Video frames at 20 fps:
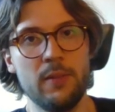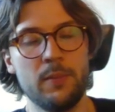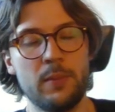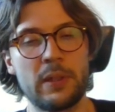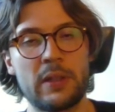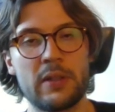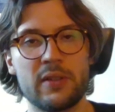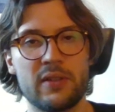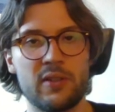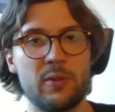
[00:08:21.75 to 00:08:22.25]

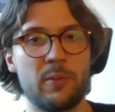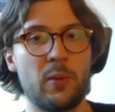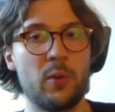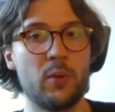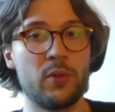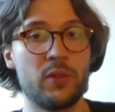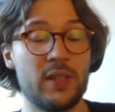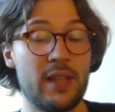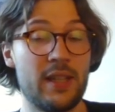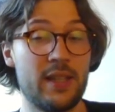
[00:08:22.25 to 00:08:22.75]
because our
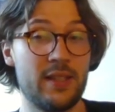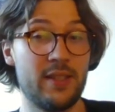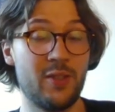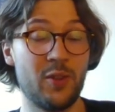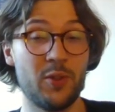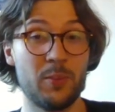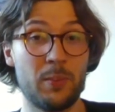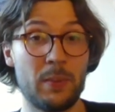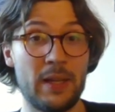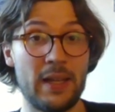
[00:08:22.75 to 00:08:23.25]
opponent has
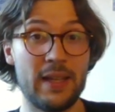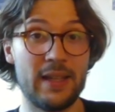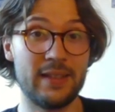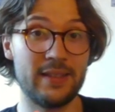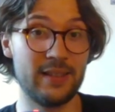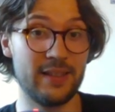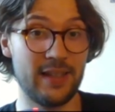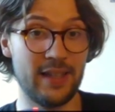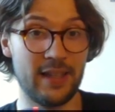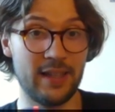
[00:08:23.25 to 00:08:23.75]
not played
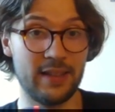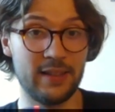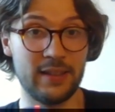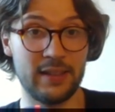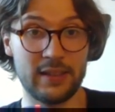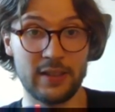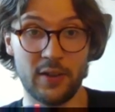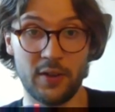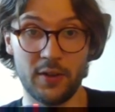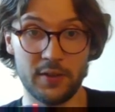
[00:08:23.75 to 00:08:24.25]
any
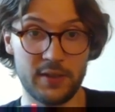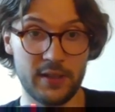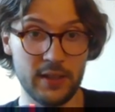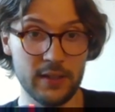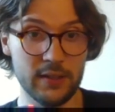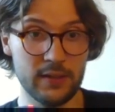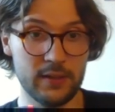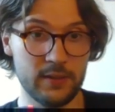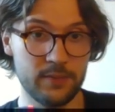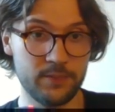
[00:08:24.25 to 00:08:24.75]
cards
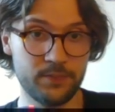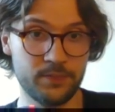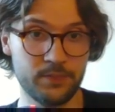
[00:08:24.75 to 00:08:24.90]
yet,